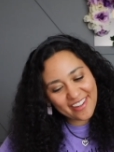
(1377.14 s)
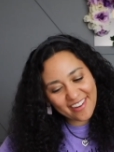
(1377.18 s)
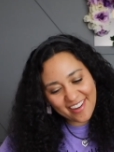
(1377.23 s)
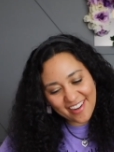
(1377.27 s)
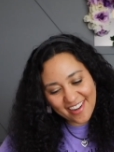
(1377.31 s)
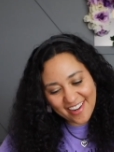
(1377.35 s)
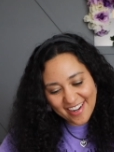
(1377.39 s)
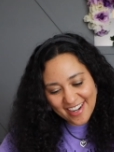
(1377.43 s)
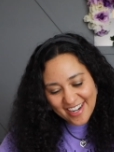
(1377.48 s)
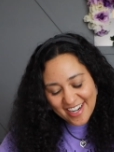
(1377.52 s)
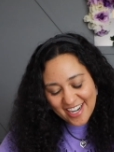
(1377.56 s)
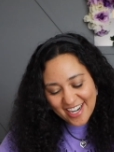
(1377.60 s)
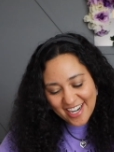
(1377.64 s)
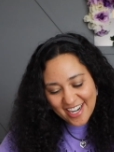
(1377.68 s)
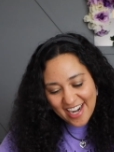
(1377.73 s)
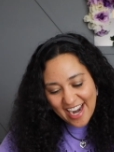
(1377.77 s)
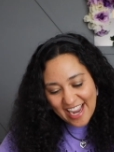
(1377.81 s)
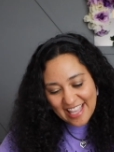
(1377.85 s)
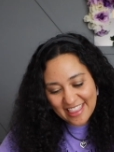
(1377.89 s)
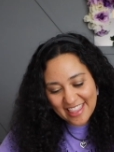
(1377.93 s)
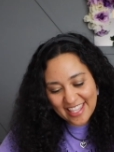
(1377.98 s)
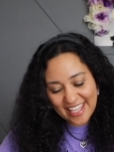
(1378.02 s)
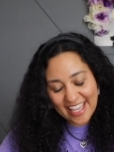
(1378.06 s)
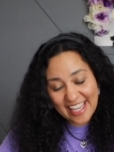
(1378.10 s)
are
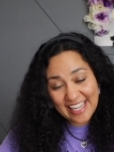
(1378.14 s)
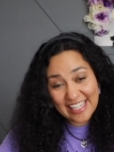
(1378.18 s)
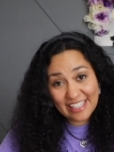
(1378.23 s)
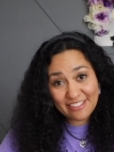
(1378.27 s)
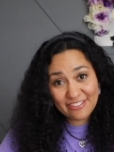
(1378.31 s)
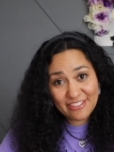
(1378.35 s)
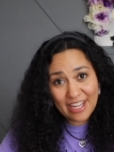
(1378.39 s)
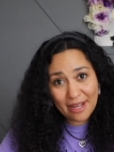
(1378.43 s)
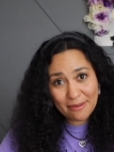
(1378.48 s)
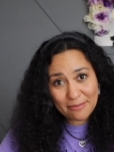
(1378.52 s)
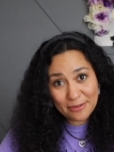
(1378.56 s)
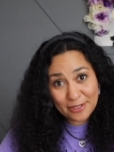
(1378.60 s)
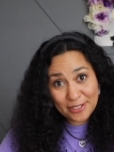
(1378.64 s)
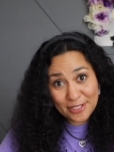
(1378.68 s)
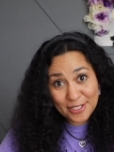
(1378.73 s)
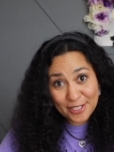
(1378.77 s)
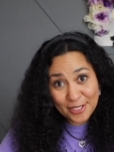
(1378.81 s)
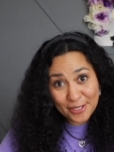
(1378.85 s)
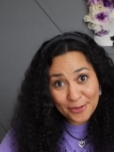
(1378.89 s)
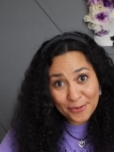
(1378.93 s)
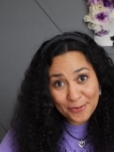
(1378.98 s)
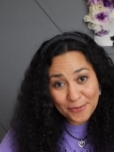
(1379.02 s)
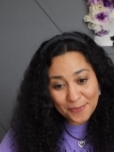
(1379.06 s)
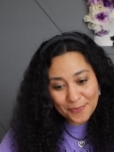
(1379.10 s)
at the end of chapter
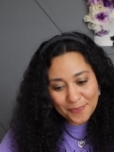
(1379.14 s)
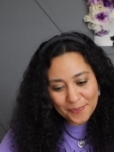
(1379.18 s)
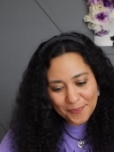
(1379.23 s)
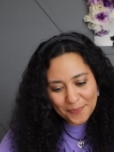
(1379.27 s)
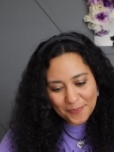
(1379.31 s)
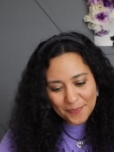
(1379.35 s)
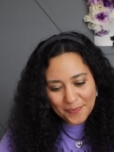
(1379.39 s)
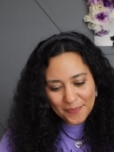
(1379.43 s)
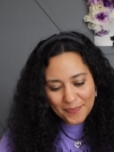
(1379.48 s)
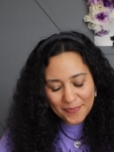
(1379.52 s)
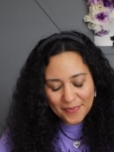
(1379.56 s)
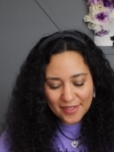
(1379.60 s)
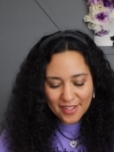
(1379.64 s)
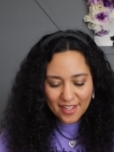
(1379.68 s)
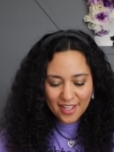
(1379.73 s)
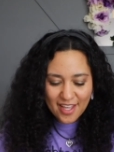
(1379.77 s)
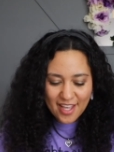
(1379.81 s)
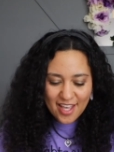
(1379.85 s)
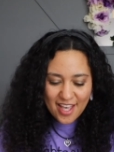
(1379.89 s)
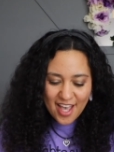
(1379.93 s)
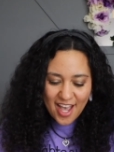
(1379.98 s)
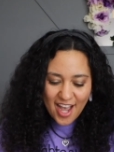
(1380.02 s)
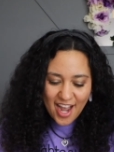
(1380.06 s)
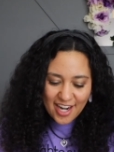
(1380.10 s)
2.
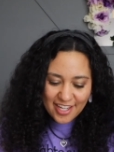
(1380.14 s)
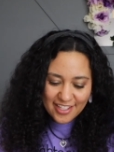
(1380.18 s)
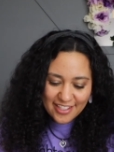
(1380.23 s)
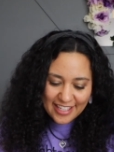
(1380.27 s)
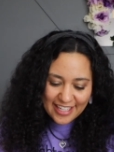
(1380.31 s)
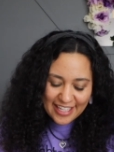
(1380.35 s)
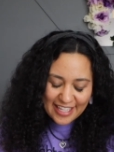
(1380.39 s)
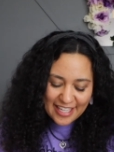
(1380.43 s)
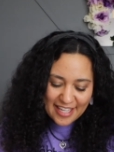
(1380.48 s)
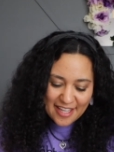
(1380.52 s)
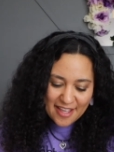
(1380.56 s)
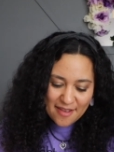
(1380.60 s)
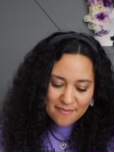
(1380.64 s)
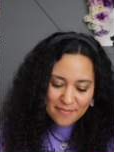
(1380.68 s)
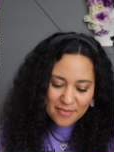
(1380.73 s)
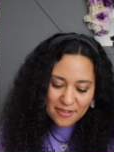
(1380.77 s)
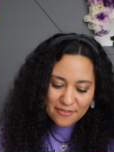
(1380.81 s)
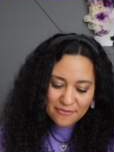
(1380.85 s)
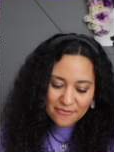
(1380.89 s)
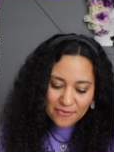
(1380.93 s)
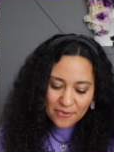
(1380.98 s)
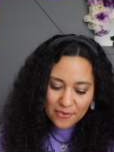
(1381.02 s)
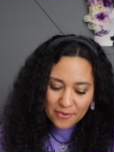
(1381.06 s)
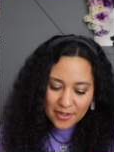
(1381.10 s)
All right,
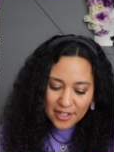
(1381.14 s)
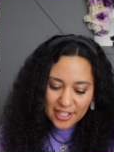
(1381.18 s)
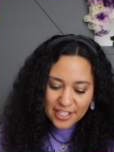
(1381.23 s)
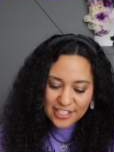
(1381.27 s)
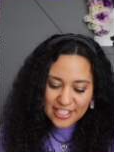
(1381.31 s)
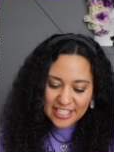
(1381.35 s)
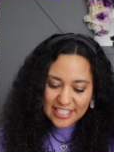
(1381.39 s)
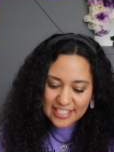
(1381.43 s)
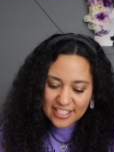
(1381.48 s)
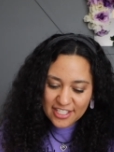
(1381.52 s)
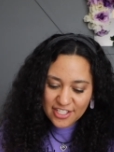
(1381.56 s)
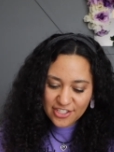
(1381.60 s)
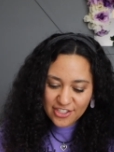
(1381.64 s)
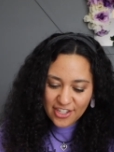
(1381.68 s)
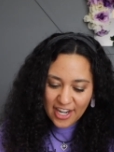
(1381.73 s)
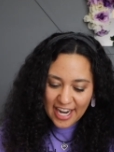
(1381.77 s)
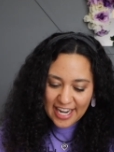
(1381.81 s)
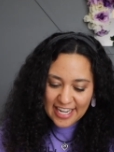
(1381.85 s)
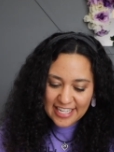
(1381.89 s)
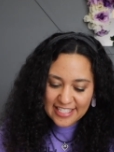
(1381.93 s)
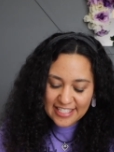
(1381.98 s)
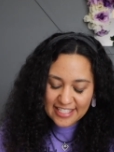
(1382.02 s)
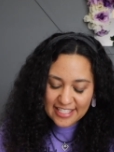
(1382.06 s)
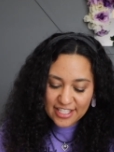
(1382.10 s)
before Jesus
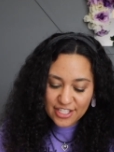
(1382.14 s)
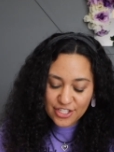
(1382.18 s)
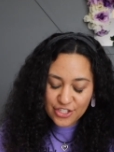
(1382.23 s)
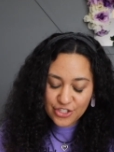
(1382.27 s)
Christ, the